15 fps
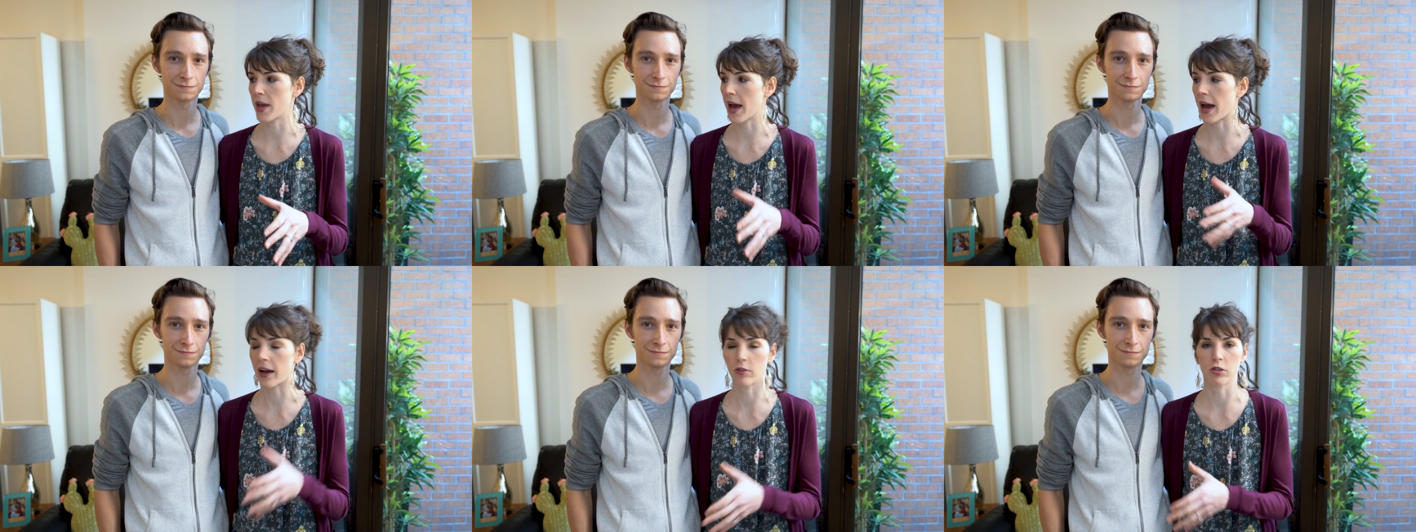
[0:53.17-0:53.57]

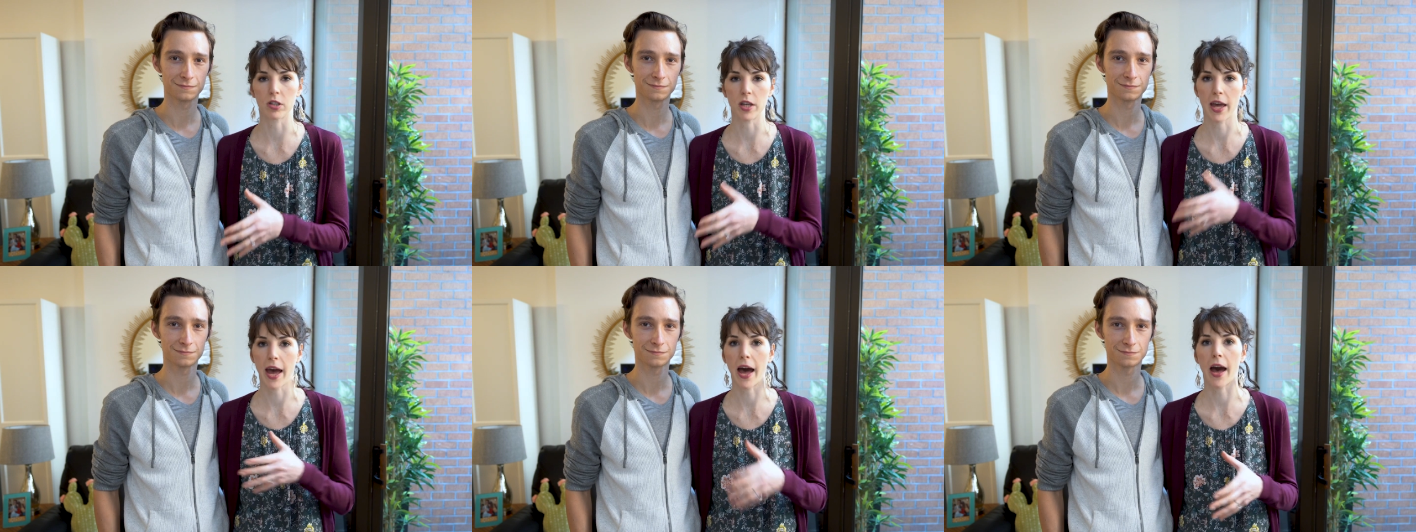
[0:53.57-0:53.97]
Speaker 1: we
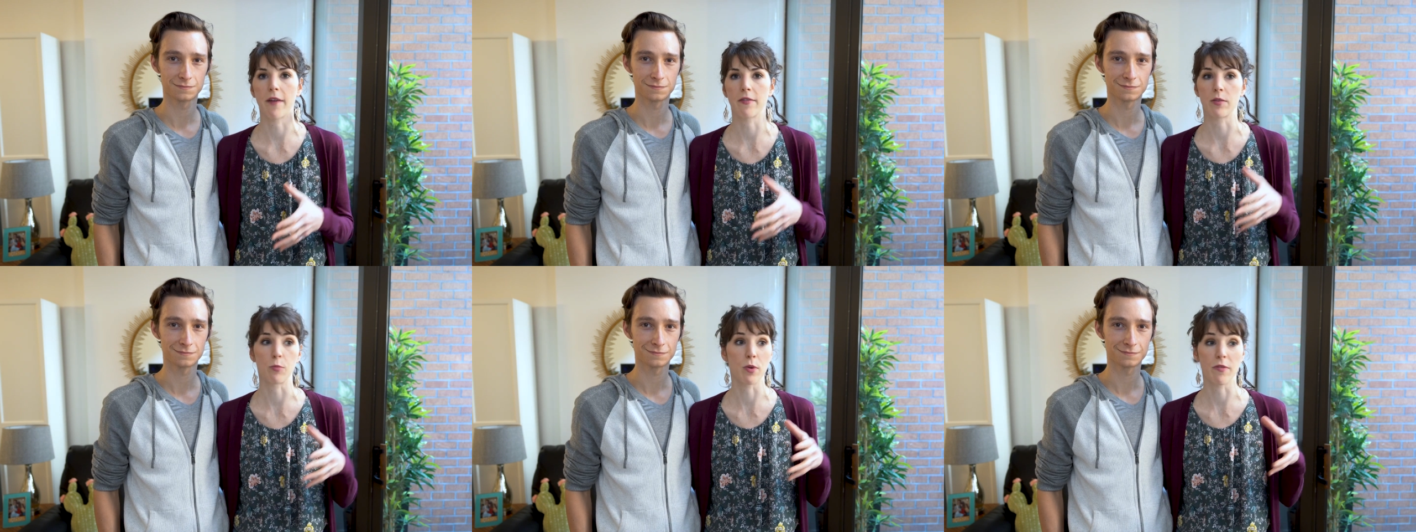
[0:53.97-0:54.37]
actually
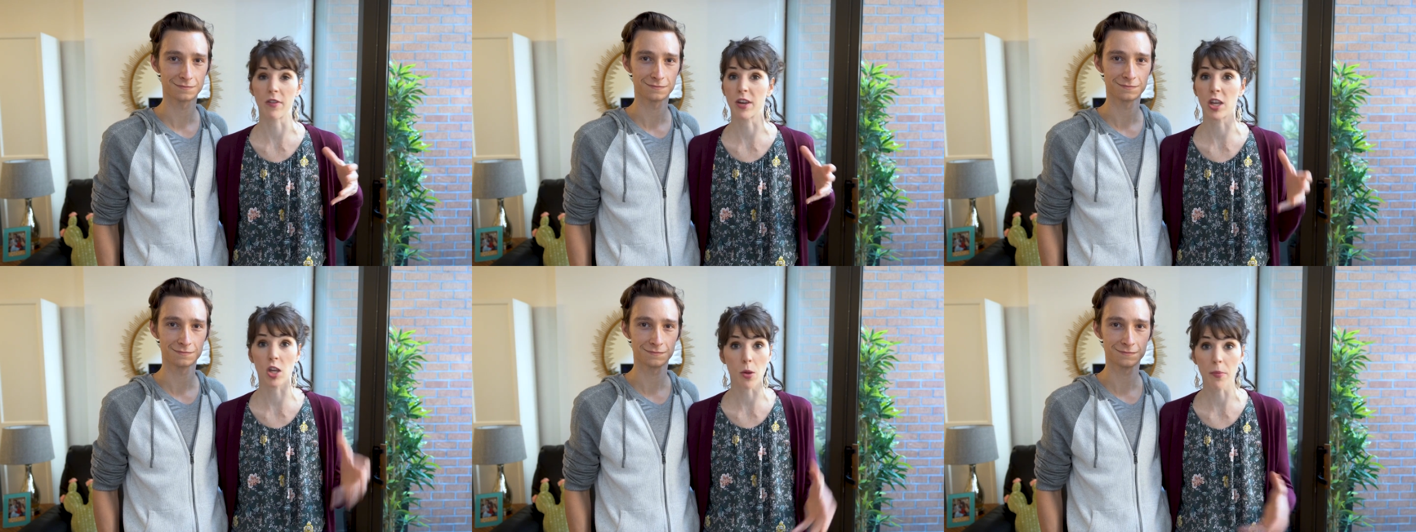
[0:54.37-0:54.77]
have and we've
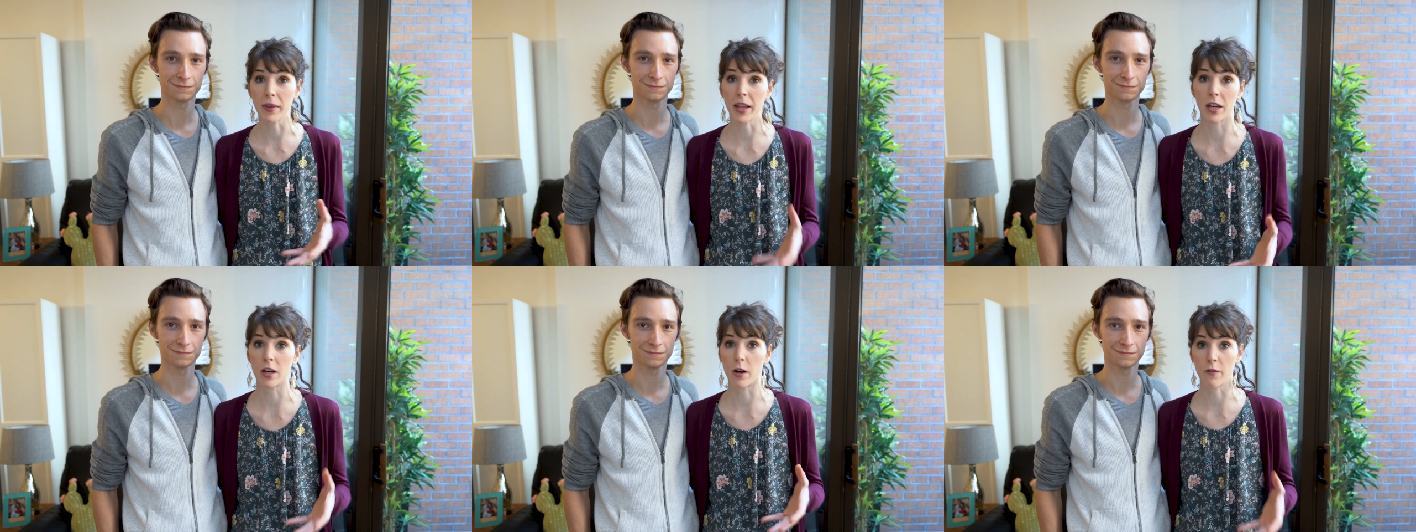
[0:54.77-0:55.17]

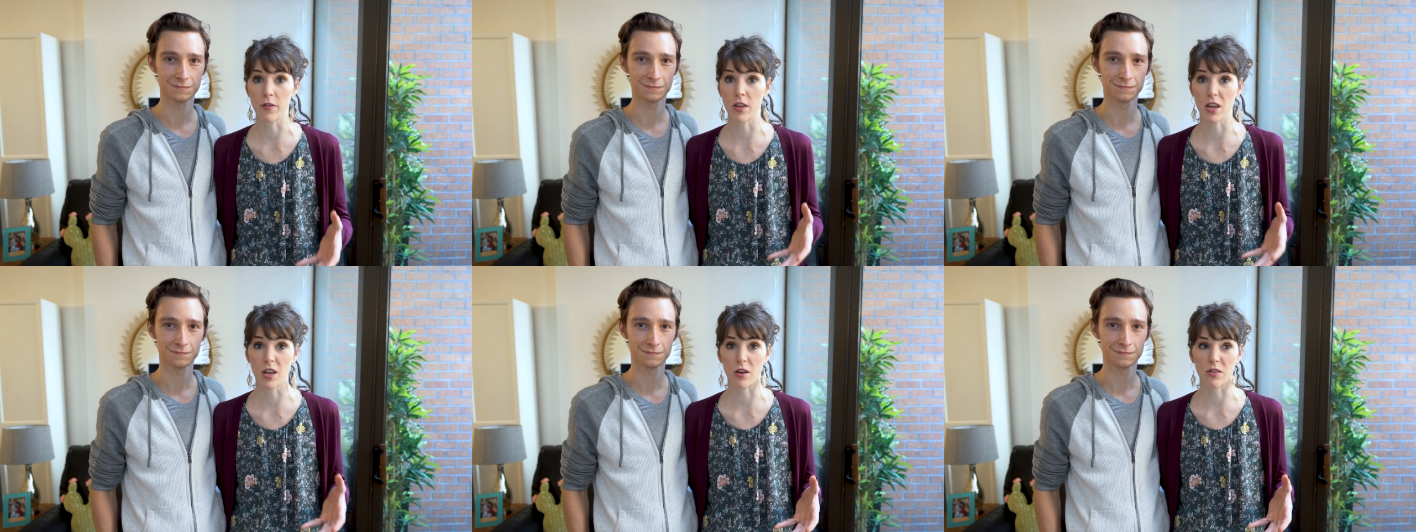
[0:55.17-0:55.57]
accumulated
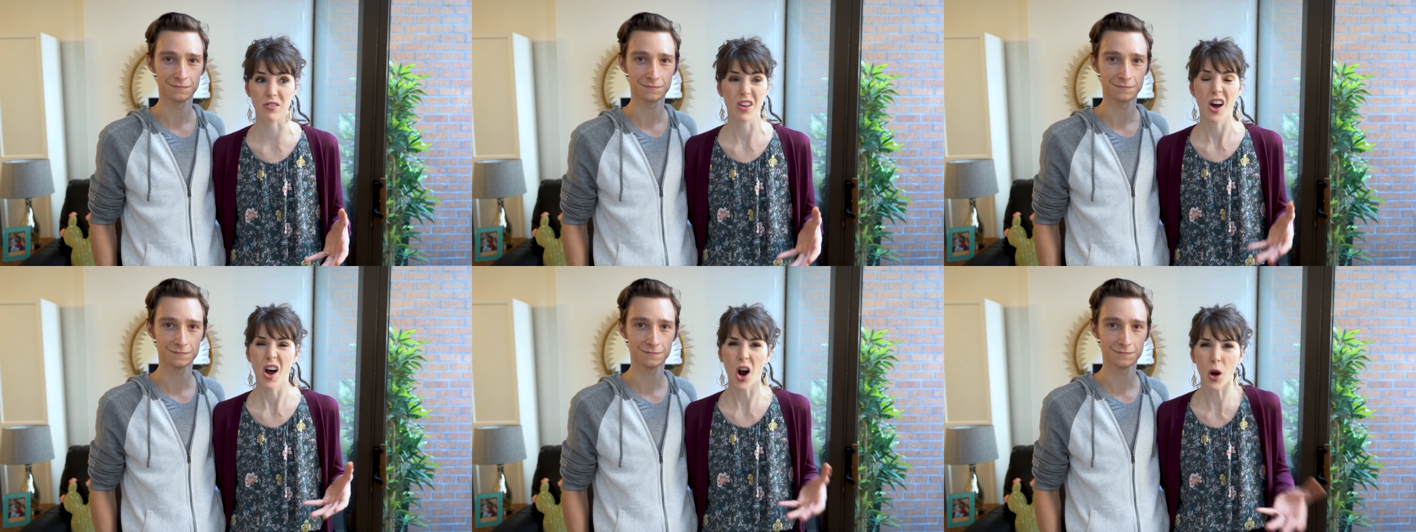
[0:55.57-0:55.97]
over the
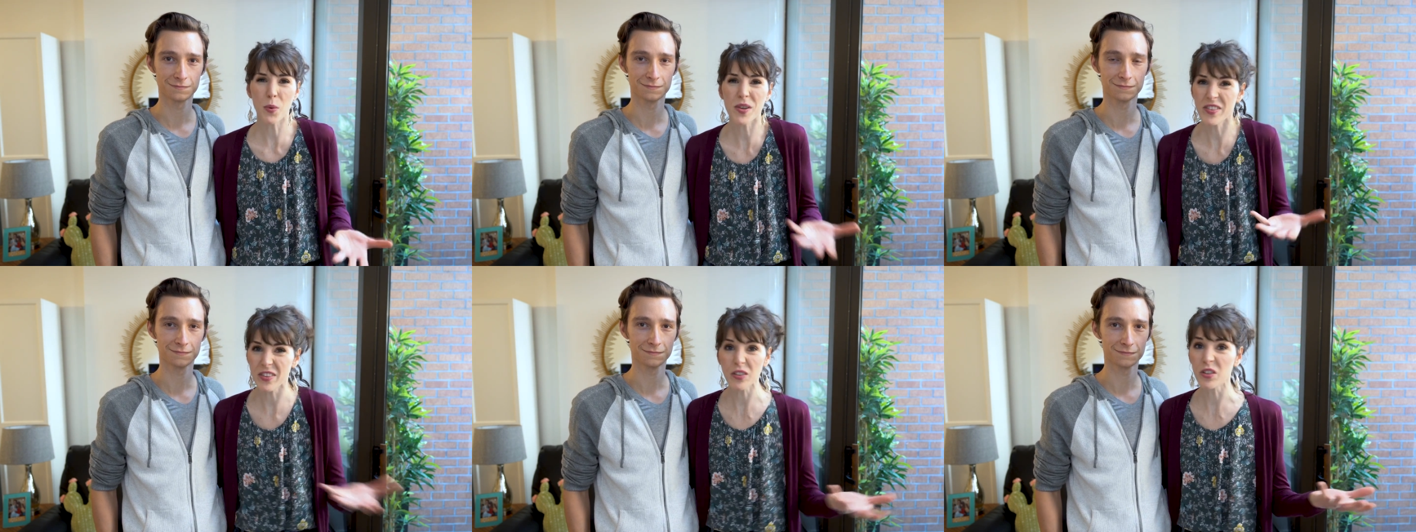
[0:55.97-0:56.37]
years, are
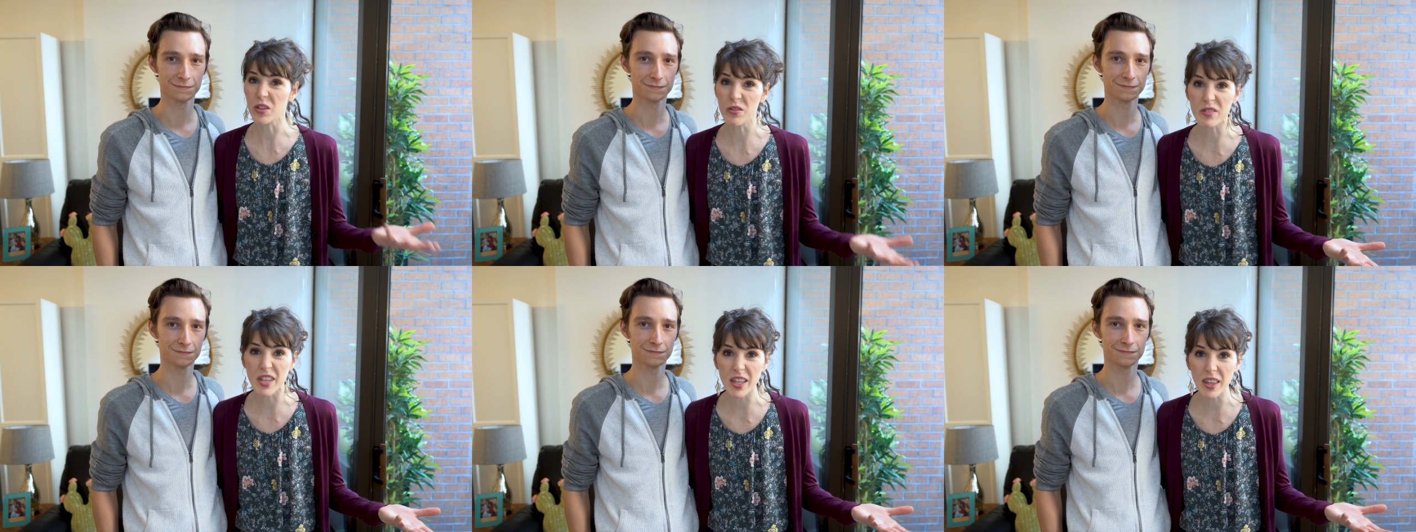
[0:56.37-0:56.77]
we still
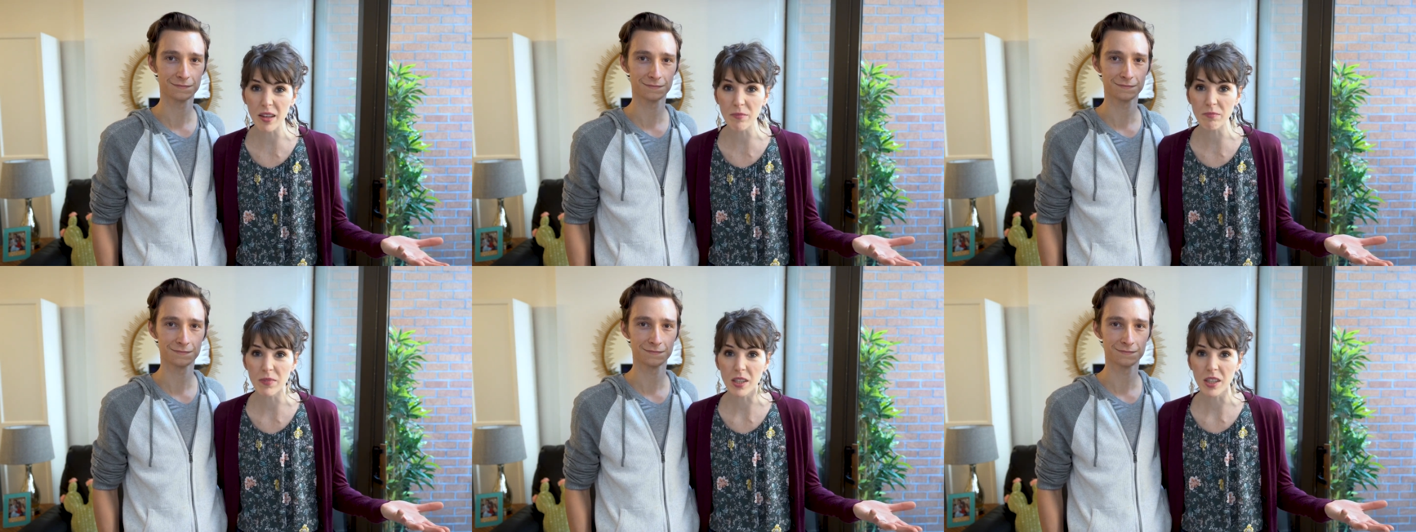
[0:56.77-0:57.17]
using
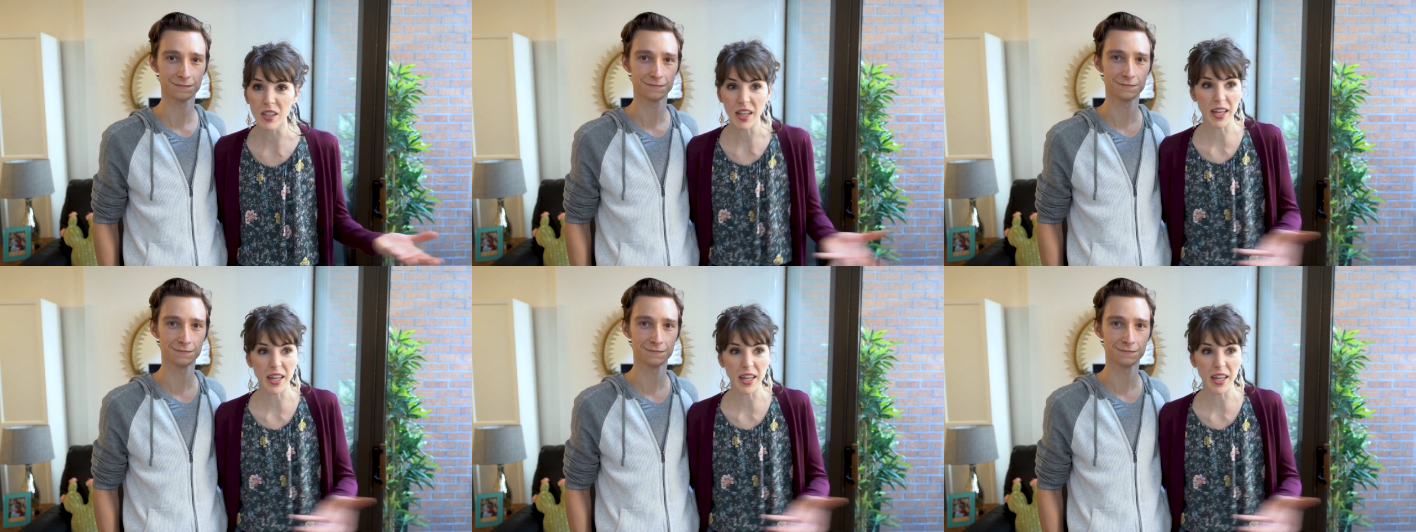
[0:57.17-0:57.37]
them?